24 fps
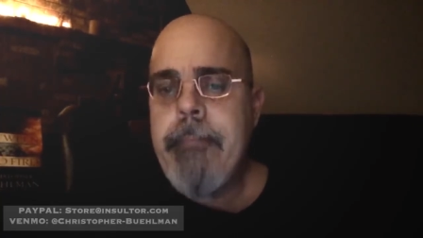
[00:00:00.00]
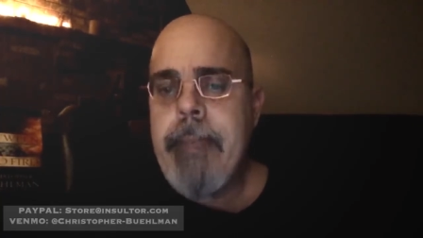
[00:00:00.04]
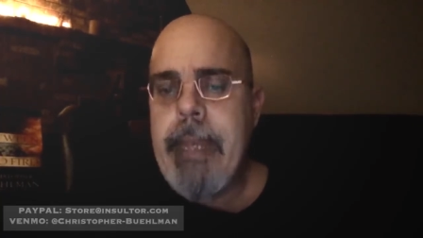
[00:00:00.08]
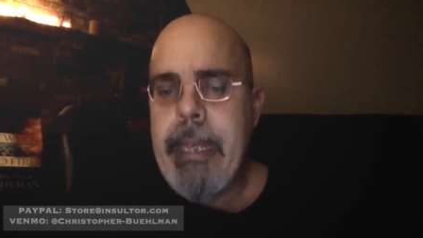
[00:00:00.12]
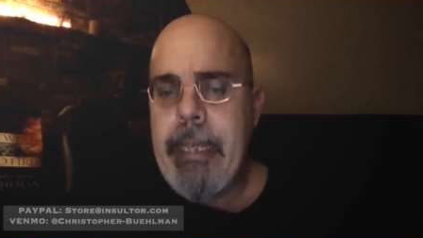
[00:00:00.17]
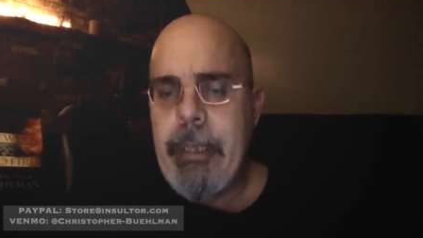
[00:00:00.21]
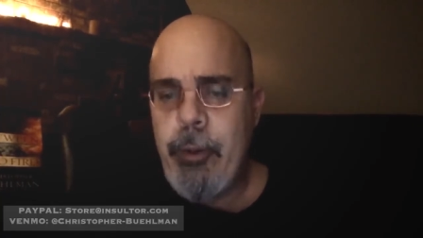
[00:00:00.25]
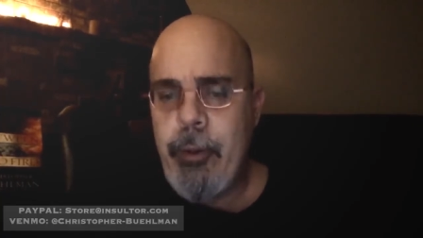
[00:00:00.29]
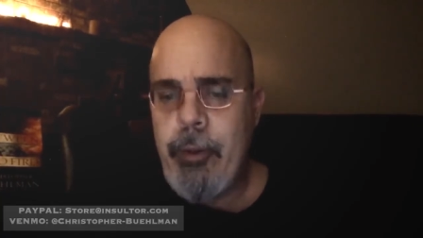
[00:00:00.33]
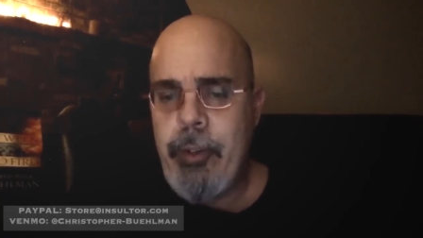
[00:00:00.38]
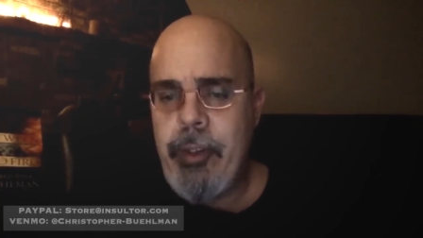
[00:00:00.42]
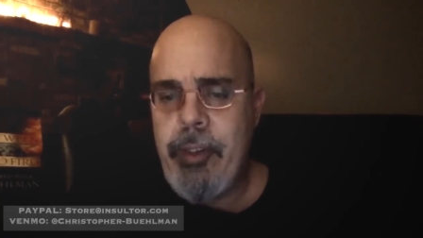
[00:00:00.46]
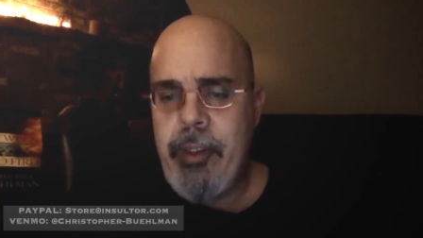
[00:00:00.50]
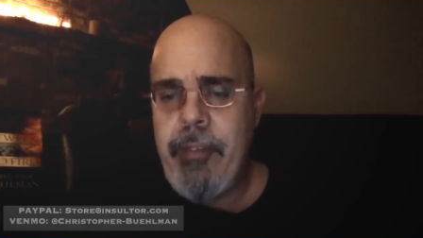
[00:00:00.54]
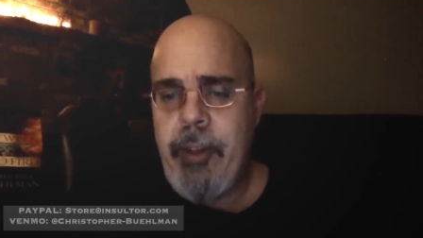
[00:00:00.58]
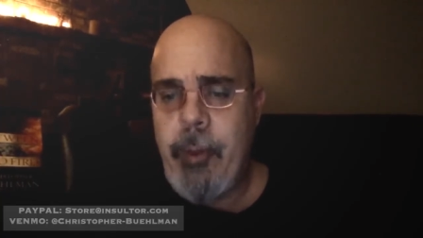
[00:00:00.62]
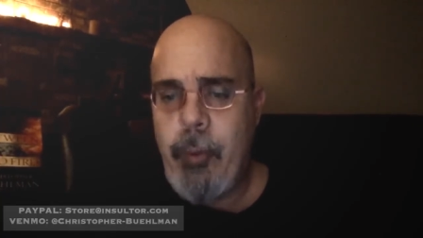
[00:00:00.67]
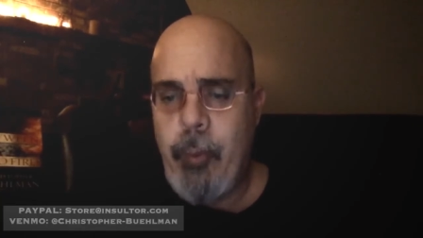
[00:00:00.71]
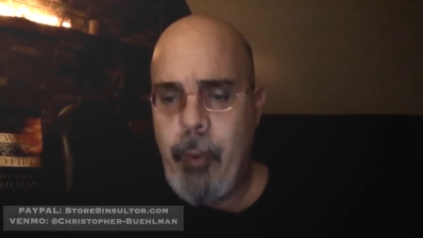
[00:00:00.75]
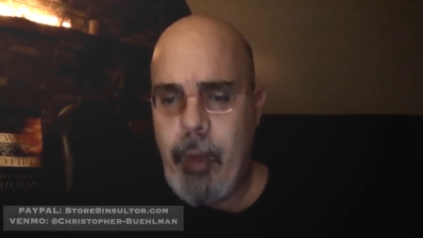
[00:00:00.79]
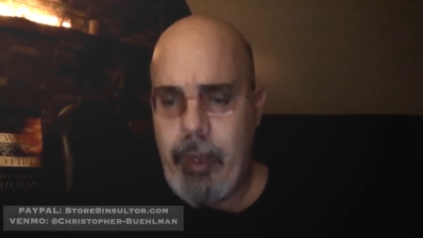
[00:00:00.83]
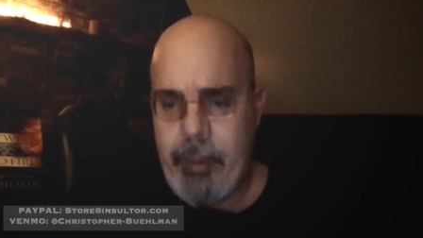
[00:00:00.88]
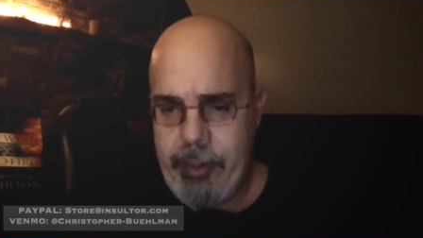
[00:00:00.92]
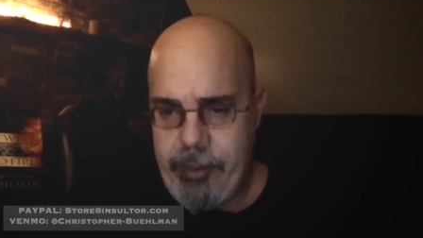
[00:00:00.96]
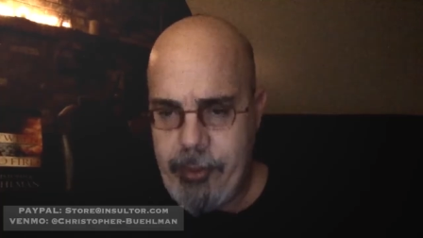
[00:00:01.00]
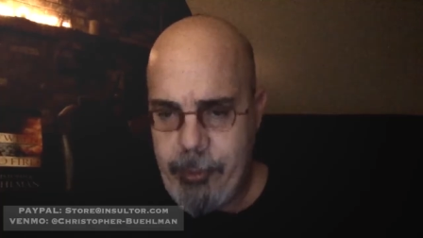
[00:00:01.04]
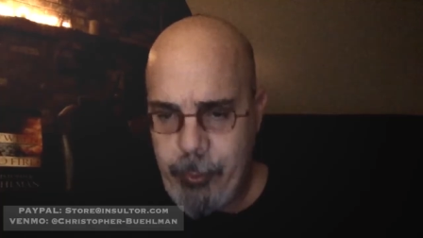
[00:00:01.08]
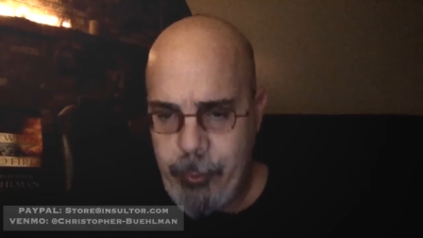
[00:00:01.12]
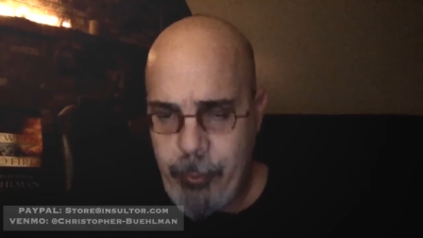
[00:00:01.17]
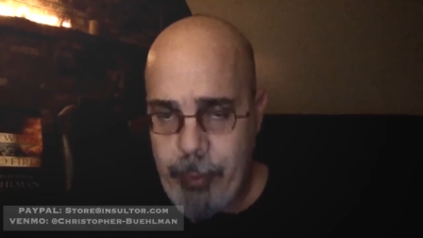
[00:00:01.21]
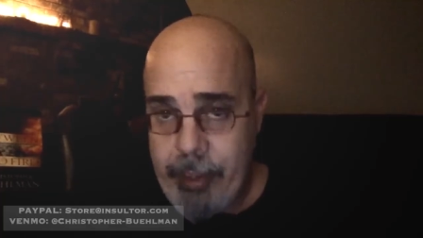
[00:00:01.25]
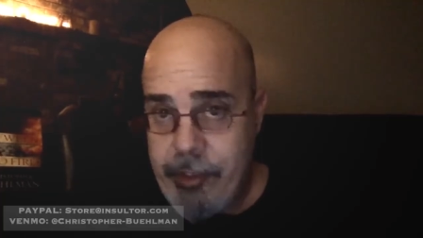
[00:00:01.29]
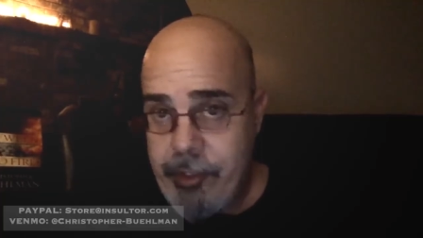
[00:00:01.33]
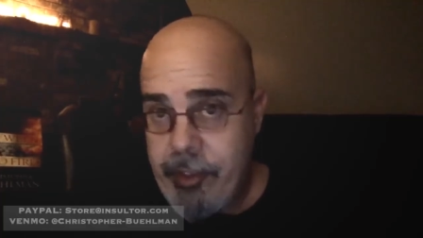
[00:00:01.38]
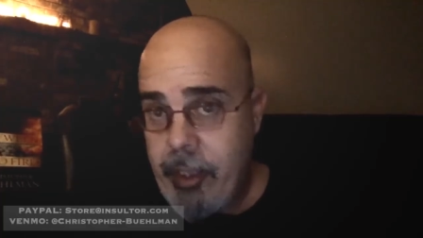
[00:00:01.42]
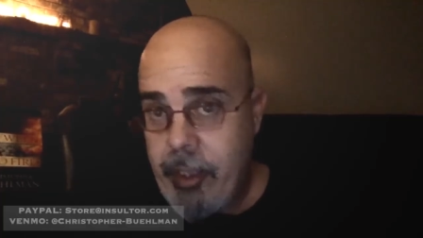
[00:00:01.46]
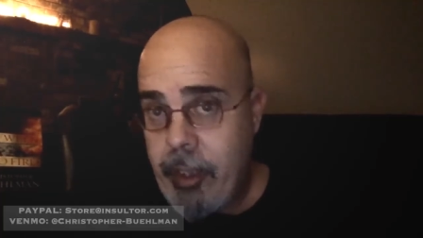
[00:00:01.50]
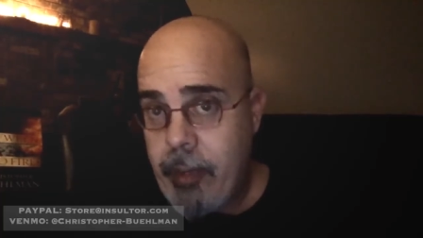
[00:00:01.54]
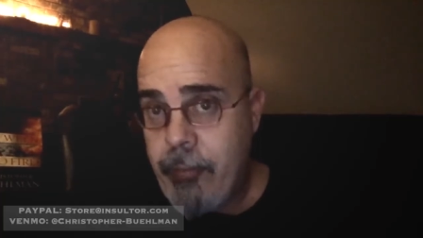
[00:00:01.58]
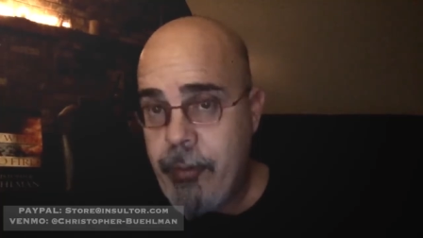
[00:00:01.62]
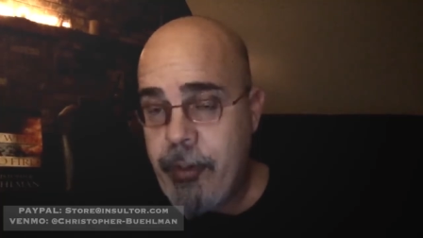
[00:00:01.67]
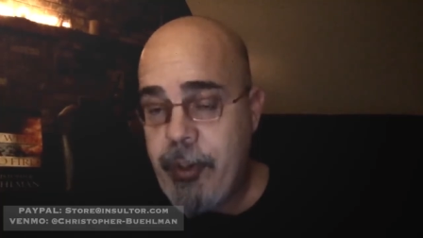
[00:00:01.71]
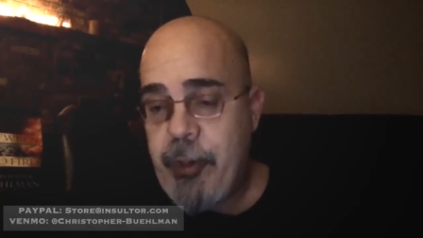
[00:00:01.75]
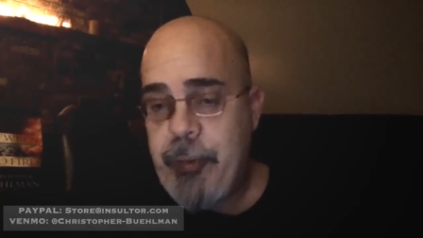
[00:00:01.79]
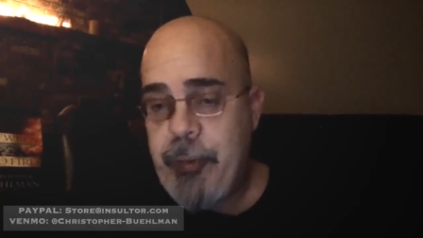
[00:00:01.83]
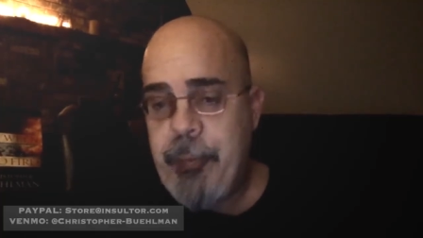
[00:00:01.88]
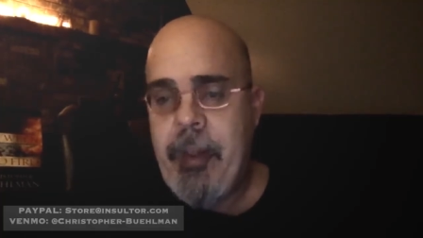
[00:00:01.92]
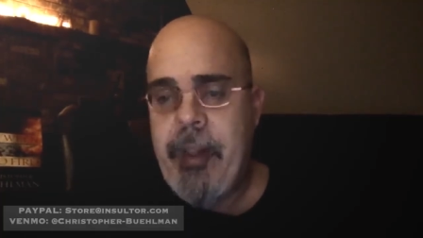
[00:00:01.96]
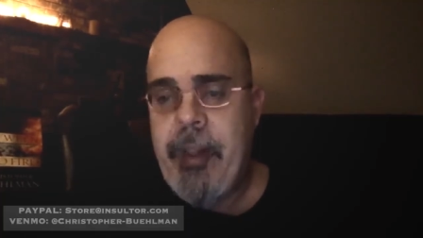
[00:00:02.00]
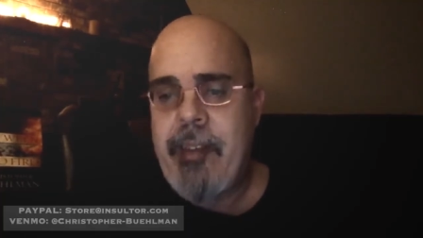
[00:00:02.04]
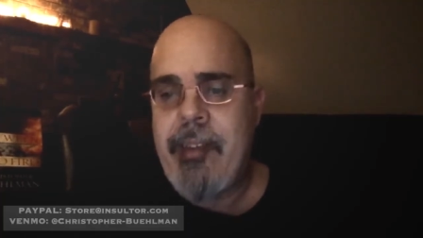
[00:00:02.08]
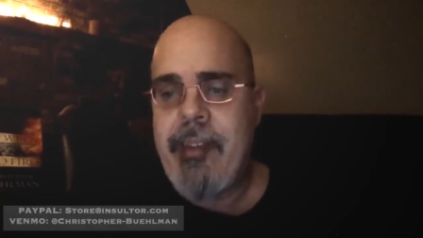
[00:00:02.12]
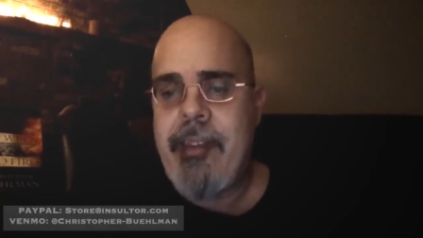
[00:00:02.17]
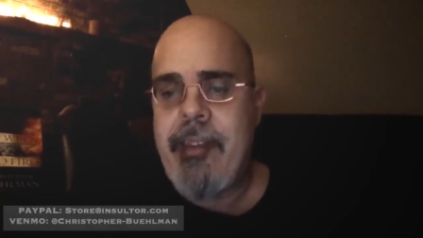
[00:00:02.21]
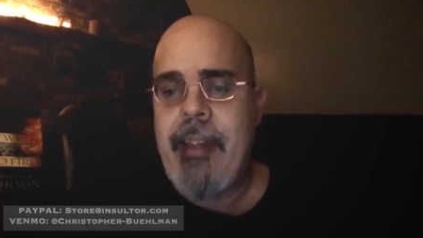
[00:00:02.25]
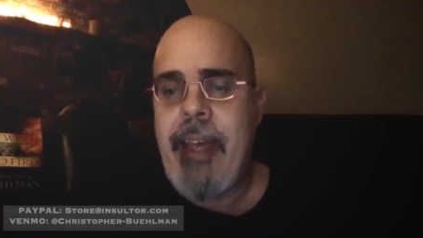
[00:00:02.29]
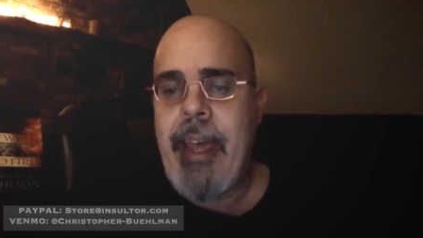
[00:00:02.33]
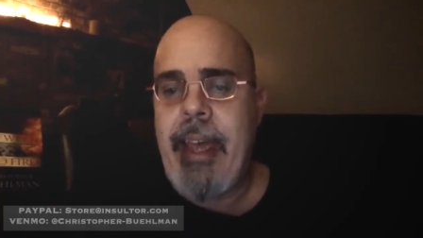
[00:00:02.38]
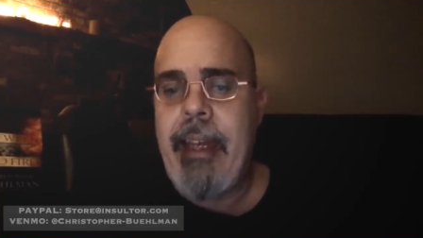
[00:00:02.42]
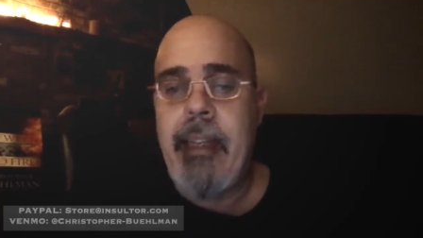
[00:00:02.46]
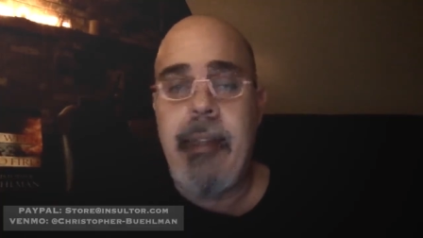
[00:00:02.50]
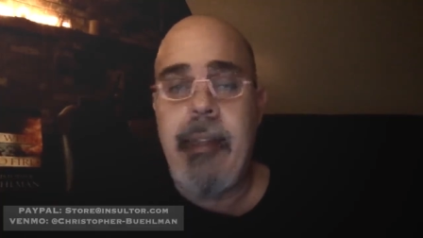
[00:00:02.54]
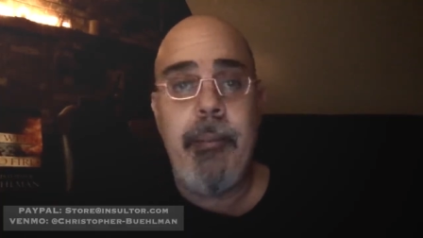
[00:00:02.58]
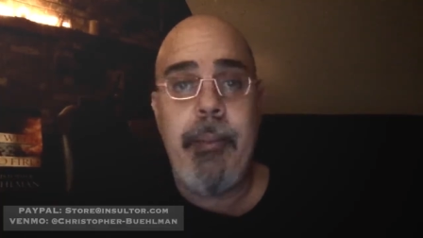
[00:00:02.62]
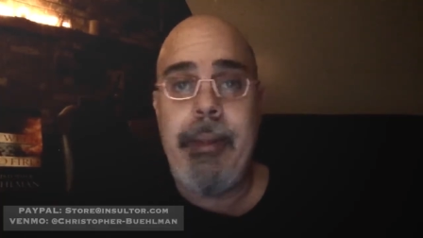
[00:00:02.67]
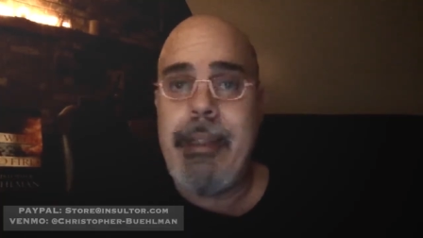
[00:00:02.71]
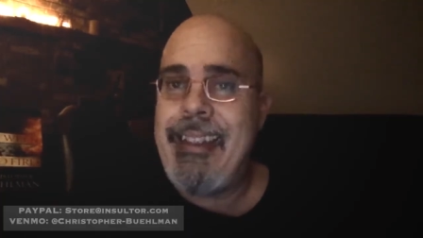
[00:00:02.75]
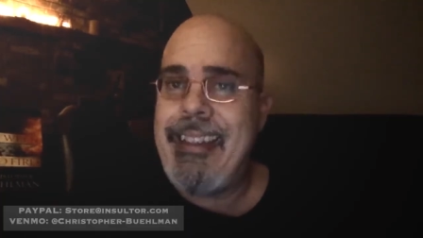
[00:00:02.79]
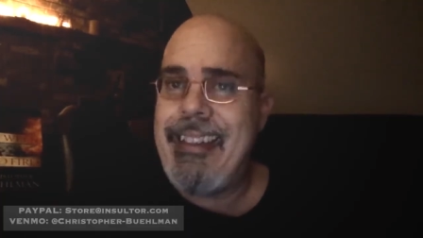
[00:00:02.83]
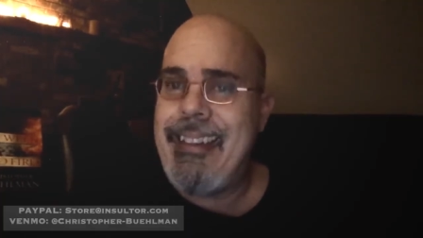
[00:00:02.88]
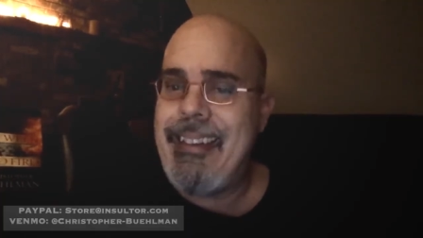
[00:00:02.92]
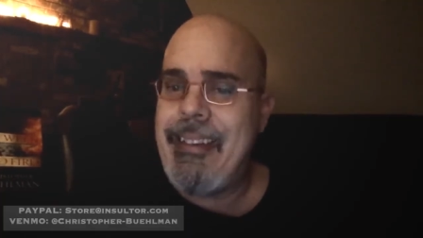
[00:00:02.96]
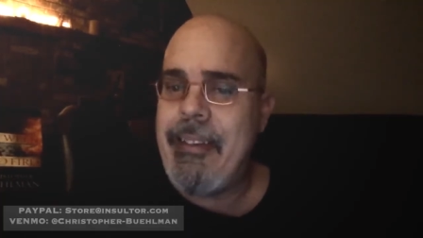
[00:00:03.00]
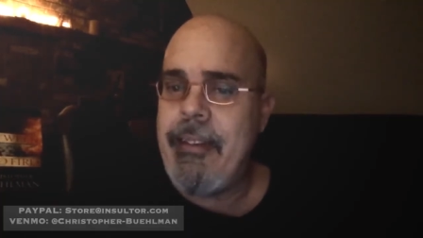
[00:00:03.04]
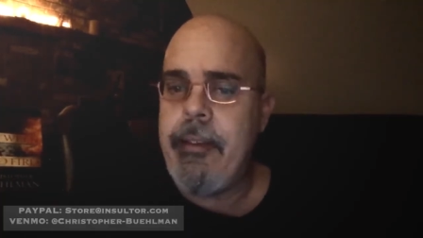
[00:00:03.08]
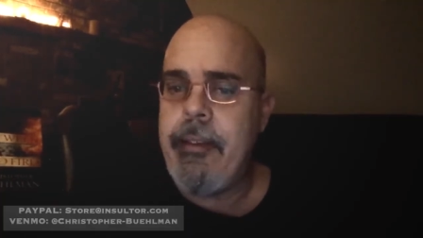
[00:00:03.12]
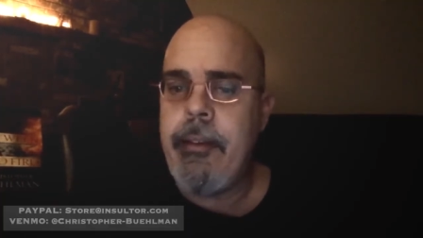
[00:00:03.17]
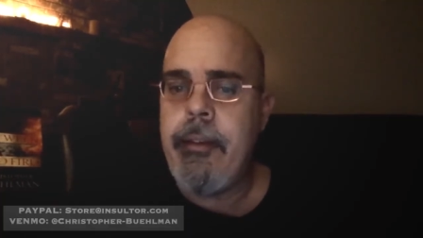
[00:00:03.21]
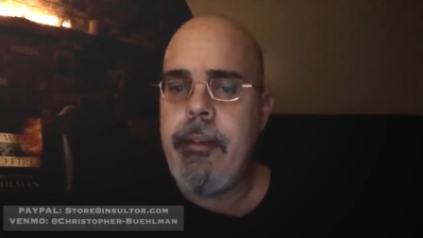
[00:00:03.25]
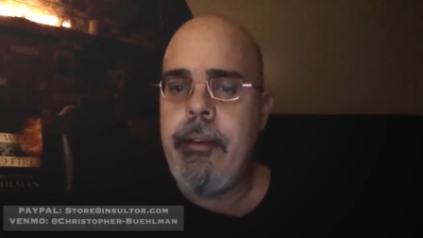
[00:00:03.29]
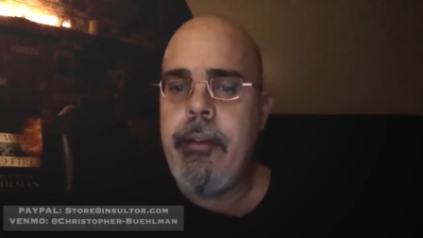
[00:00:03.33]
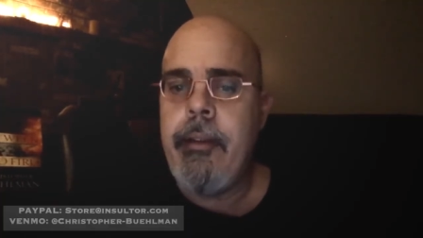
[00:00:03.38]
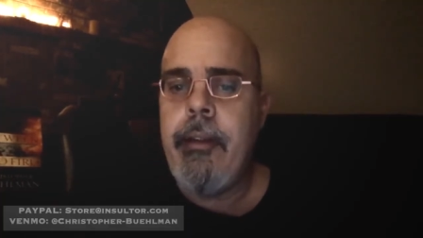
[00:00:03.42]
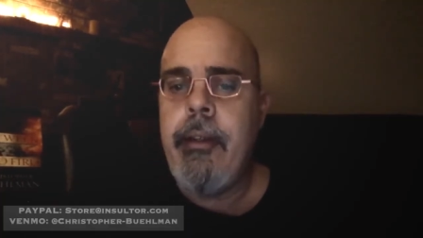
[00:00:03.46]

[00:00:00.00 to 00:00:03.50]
He looked as if he wanted to reach out for Tomas's hand, but he didn't.